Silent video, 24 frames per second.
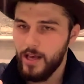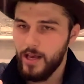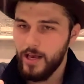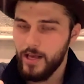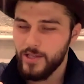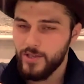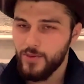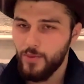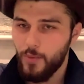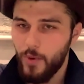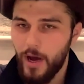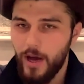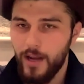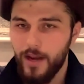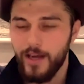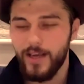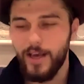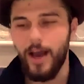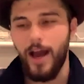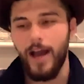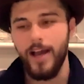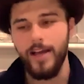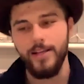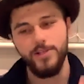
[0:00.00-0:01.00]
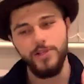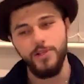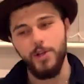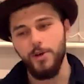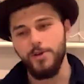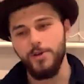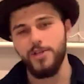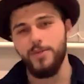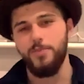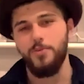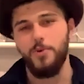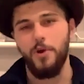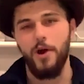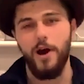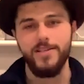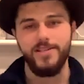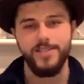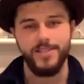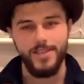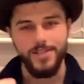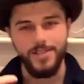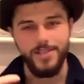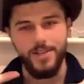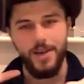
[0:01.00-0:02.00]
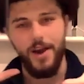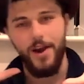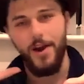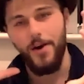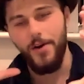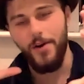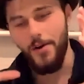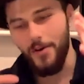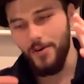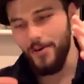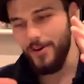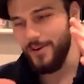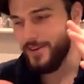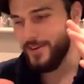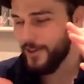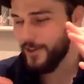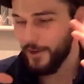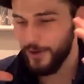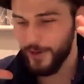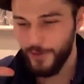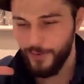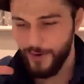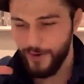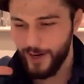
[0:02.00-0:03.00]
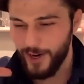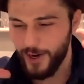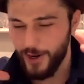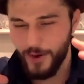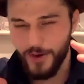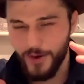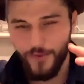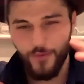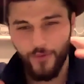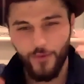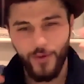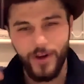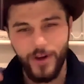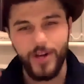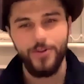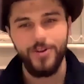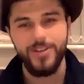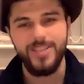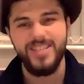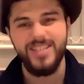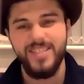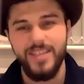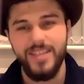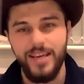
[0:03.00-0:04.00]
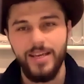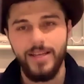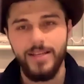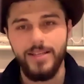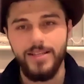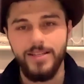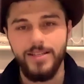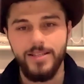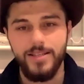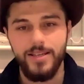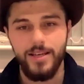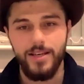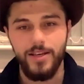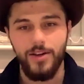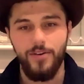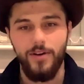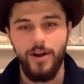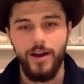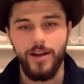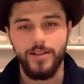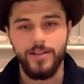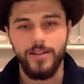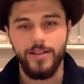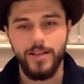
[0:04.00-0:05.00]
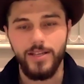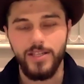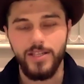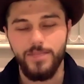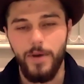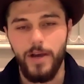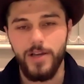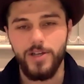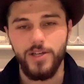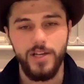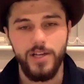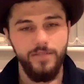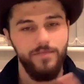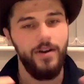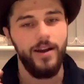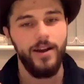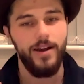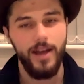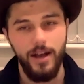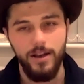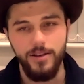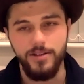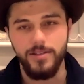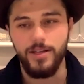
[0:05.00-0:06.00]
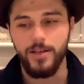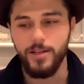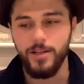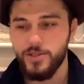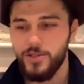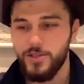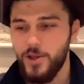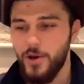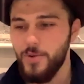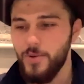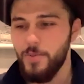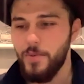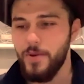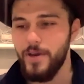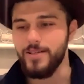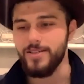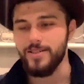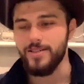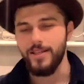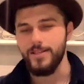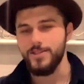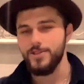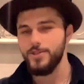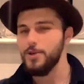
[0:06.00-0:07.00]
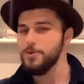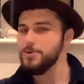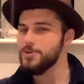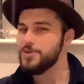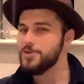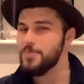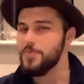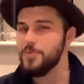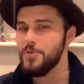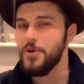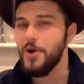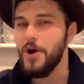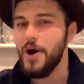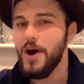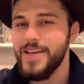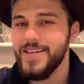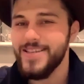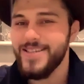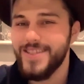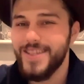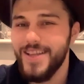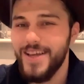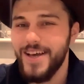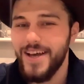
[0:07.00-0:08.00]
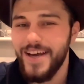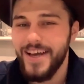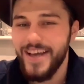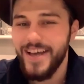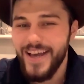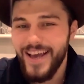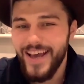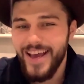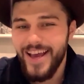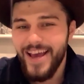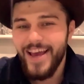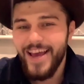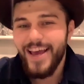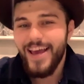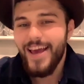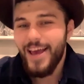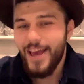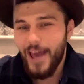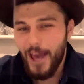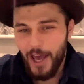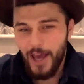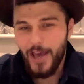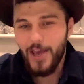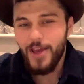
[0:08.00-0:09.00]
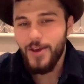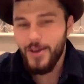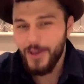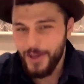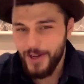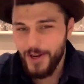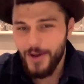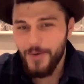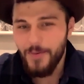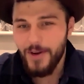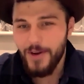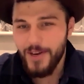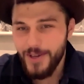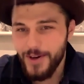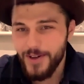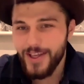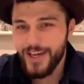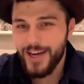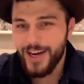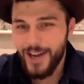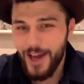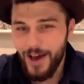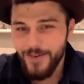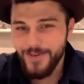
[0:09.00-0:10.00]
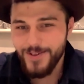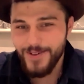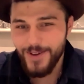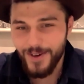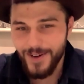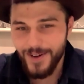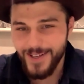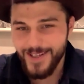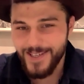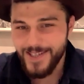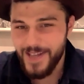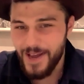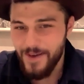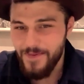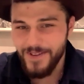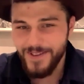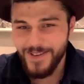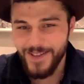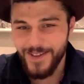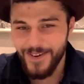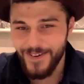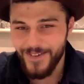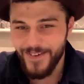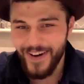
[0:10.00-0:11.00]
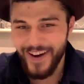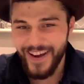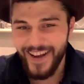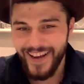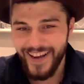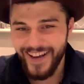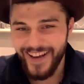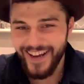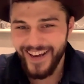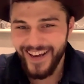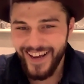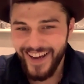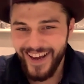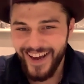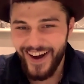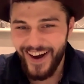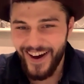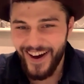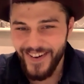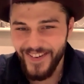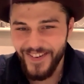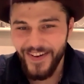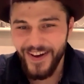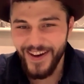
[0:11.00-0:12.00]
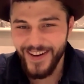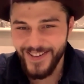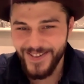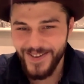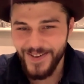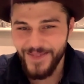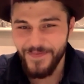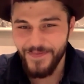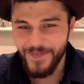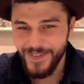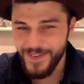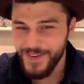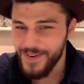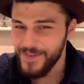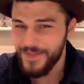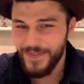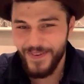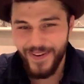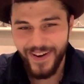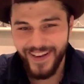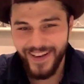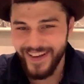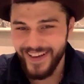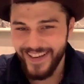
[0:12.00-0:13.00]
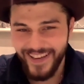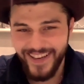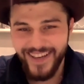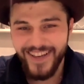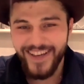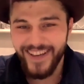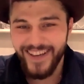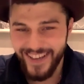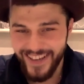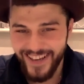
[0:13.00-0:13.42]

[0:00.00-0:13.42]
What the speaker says: as well, like, it's no surprise because, you know, you're in a load of rigorous scenes in your acting, especially Van Helsing and Snowpiercer. There's no surprise that, you know, when you got the gloves on and step into the ring, I've heard you're pretty